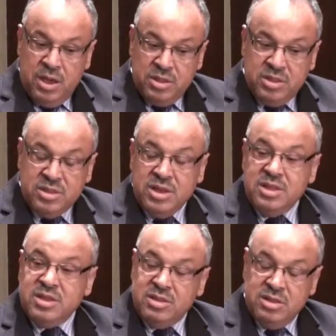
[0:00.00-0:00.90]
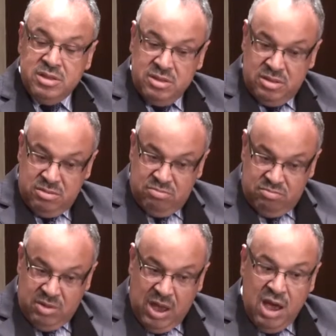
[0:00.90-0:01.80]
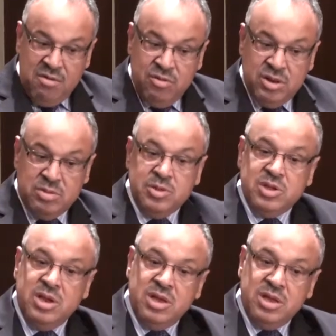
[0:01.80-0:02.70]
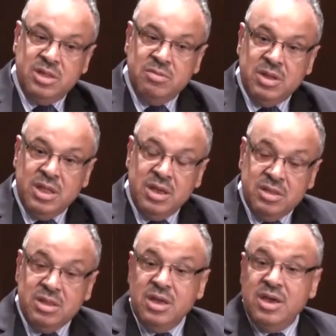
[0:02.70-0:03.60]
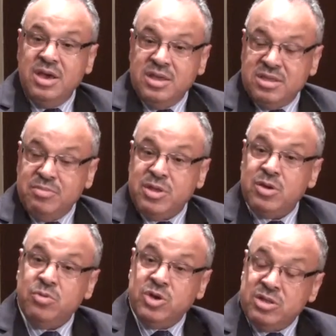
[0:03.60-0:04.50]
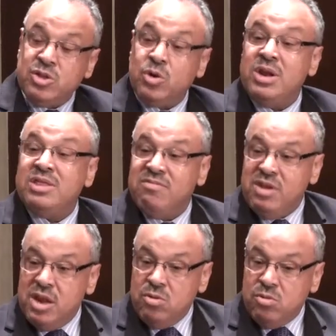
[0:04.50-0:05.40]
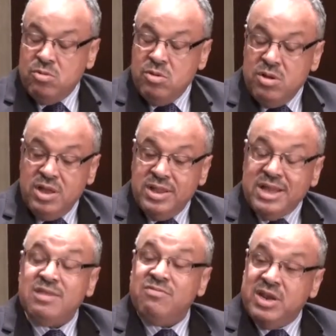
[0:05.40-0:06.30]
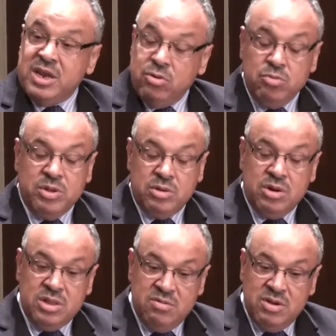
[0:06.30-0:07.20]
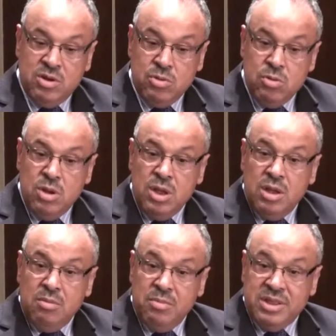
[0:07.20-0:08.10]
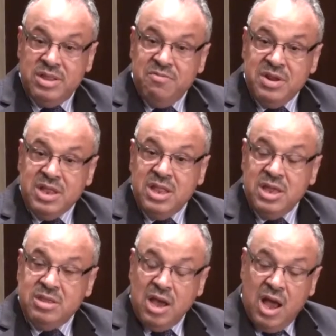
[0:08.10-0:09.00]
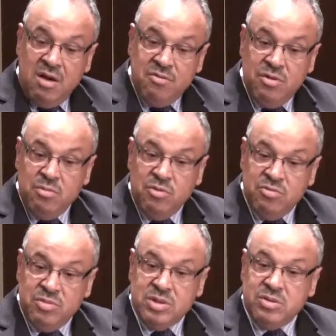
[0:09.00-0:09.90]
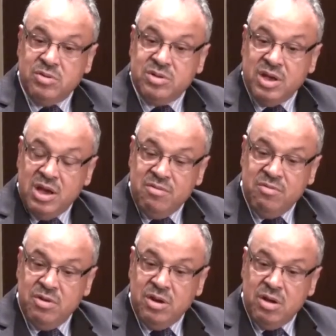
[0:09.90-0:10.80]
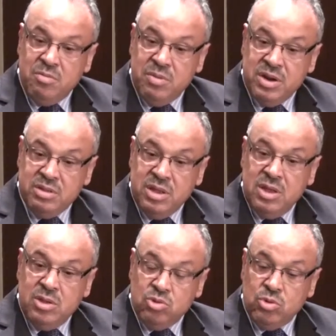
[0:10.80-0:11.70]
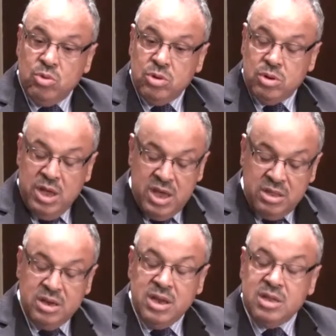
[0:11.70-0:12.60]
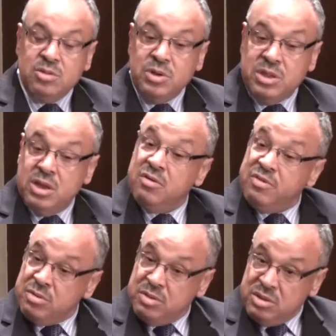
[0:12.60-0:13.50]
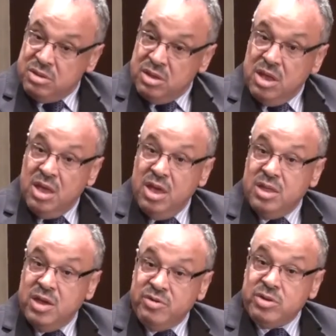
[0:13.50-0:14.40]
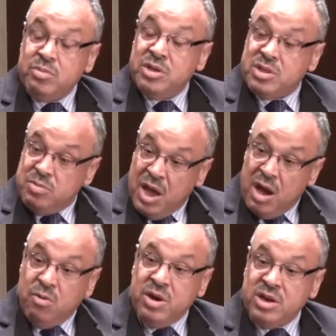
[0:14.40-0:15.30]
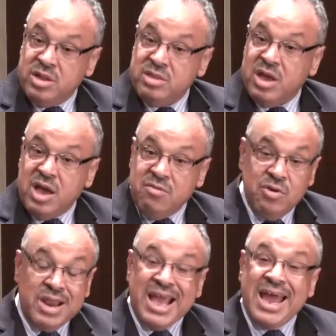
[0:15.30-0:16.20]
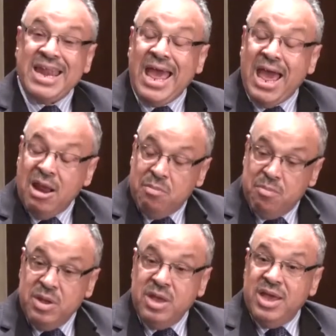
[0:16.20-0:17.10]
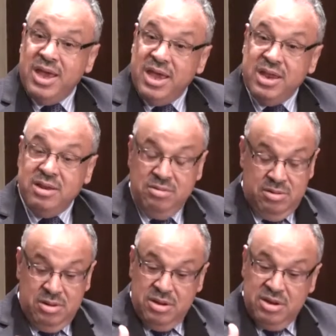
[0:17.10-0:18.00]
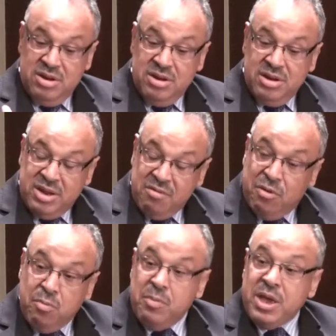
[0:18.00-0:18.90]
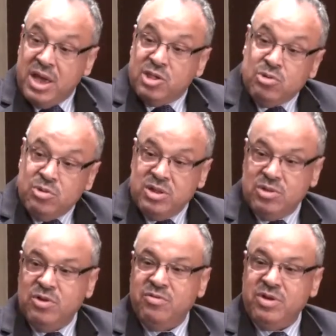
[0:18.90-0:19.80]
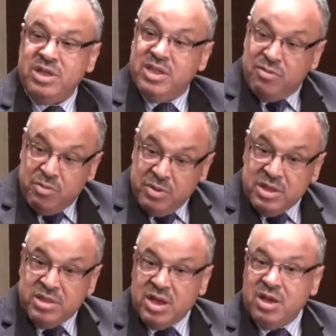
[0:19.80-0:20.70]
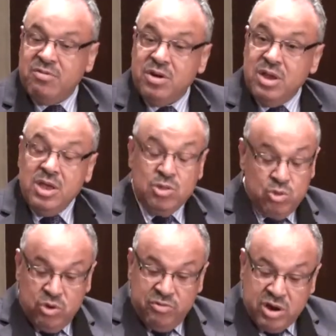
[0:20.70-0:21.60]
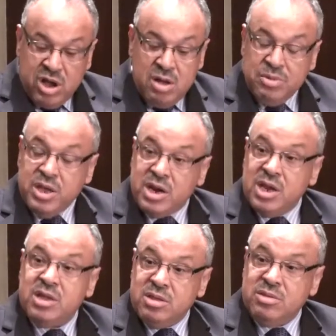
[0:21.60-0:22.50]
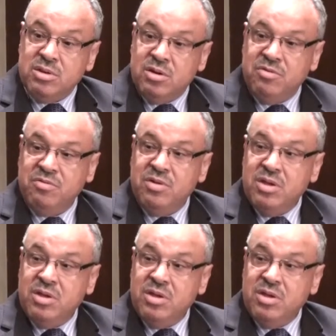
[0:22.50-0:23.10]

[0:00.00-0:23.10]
understand that this Takaful, especially in the Middle East, is something which is relatively new. Not very new, but relatively new. But definitely Takaful movement or Takaful companies should work hand in hand with the government, and the government must be aware that Takaful can help in developing insurance offer, in developing Takaful, to overcome the reluctance of